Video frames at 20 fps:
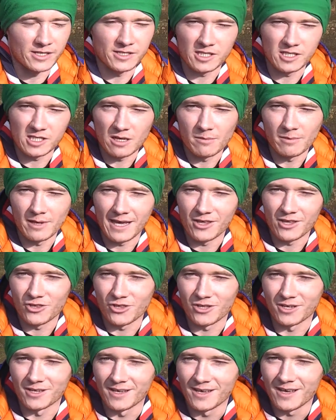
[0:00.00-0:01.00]
and
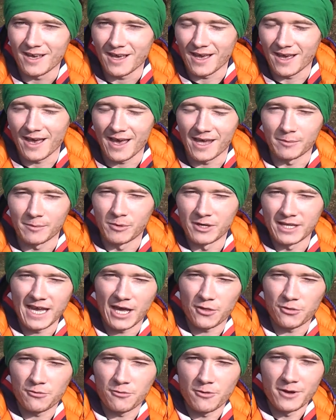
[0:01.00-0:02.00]
determination, and I'm going to
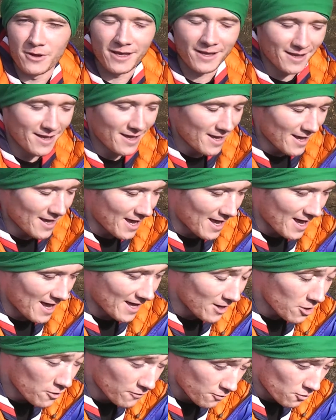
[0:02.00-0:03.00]
get through it.
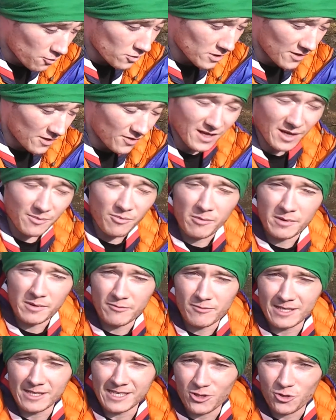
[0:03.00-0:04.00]
And overall, I think I probably
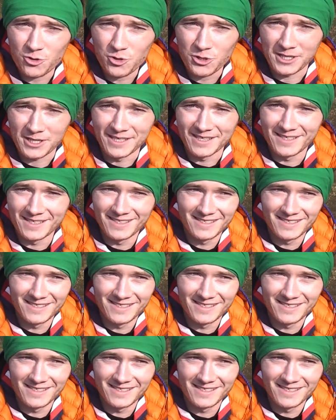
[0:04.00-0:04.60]
really enjoyed it.